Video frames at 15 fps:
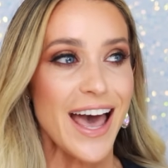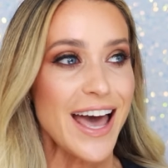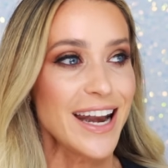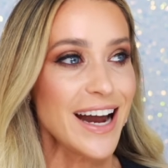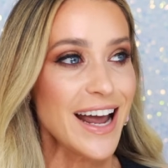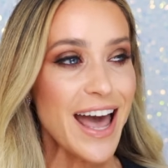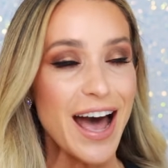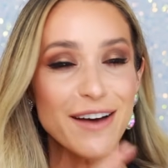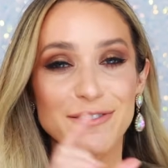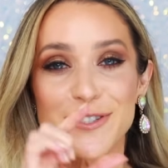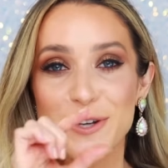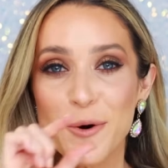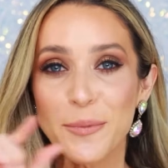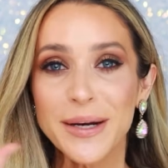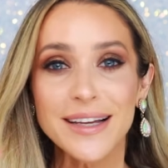And I have
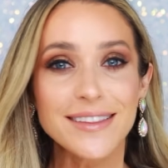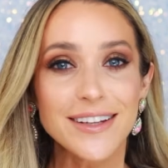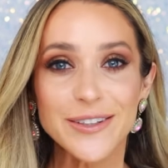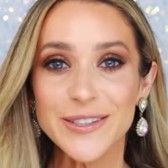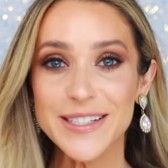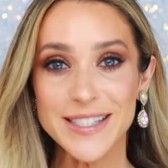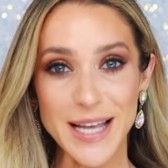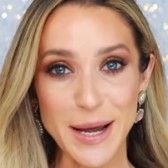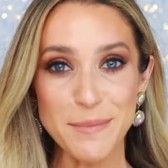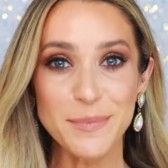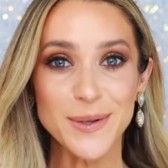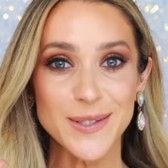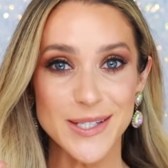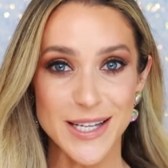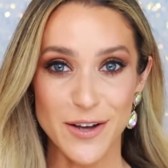so many little
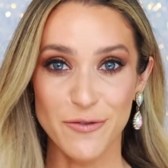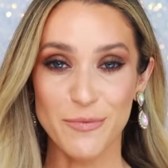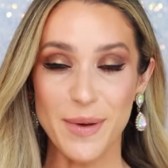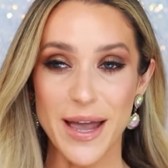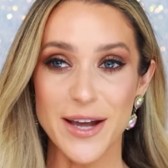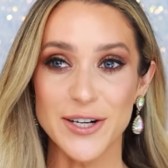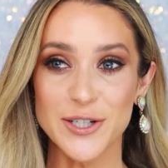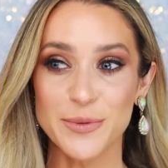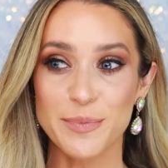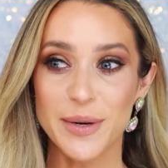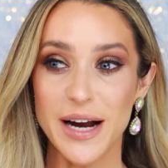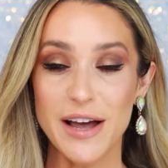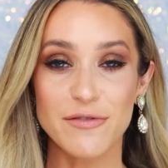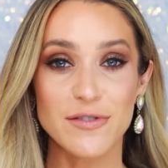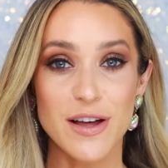samples of beige, but
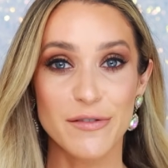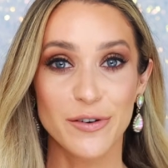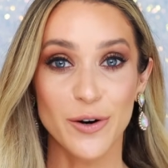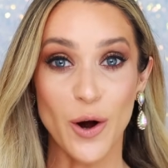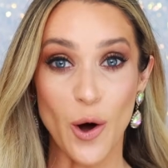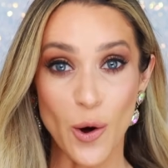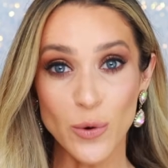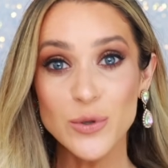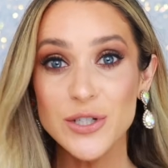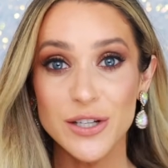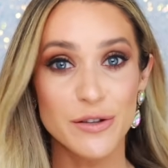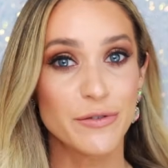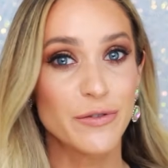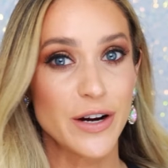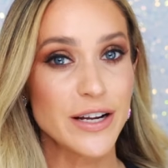I've never owned
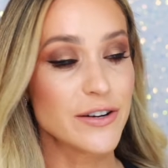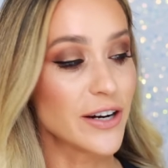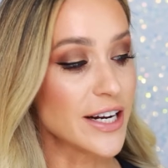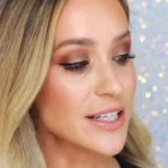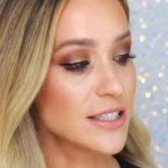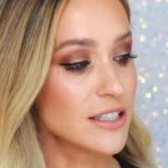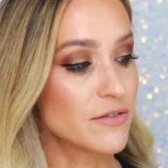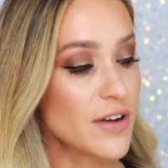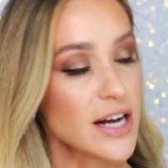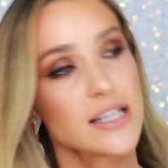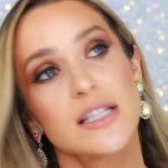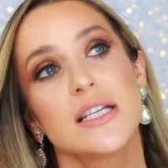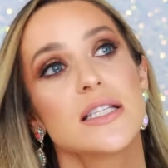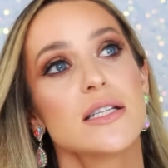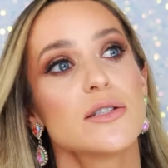the fragrance. In
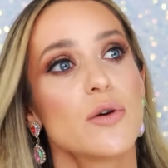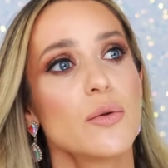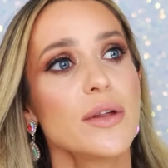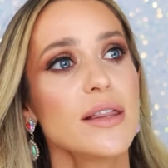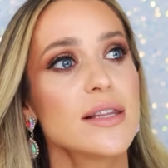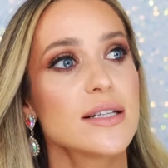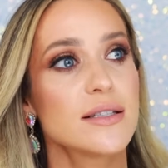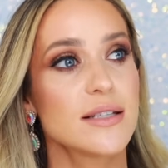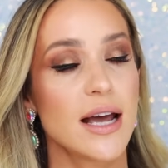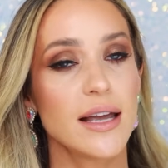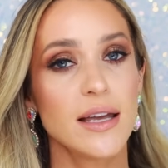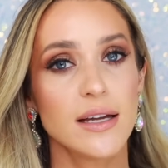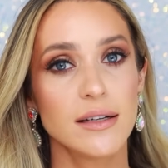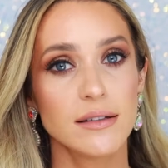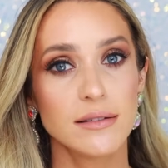fact, this is only the
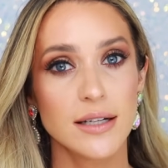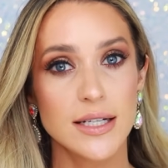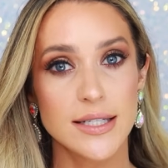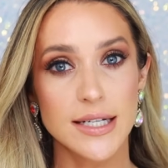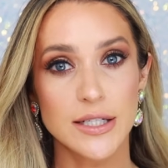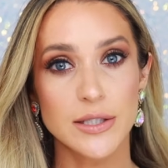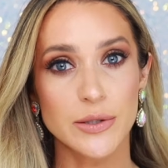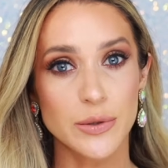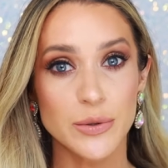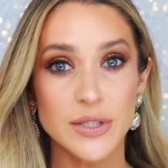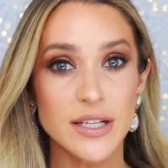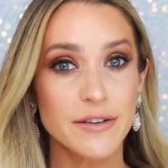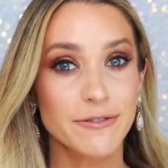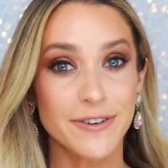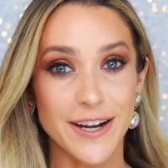second Les
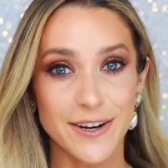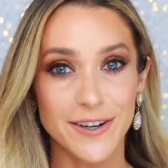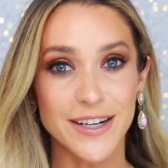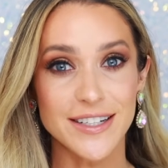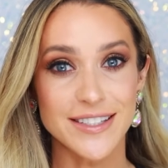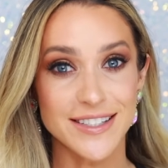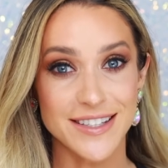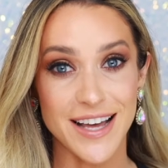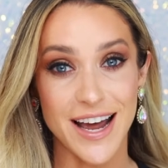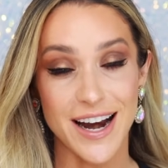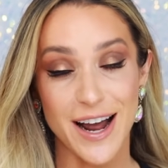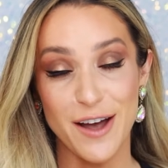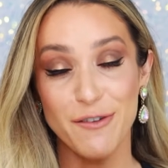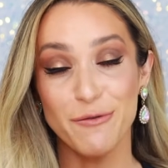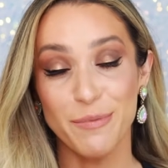Exclusifs fragrance
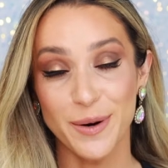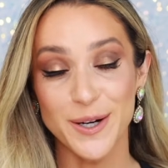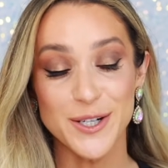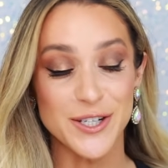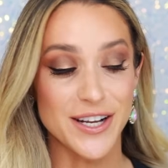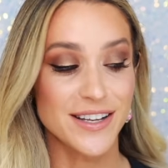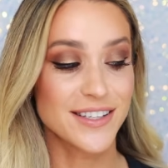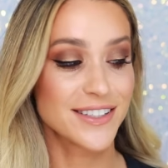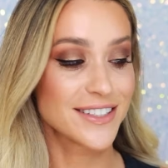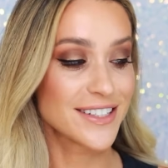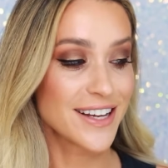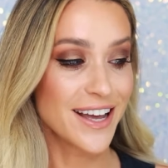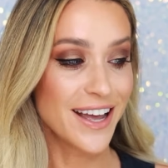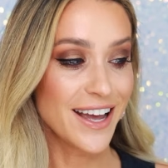that I've purchased.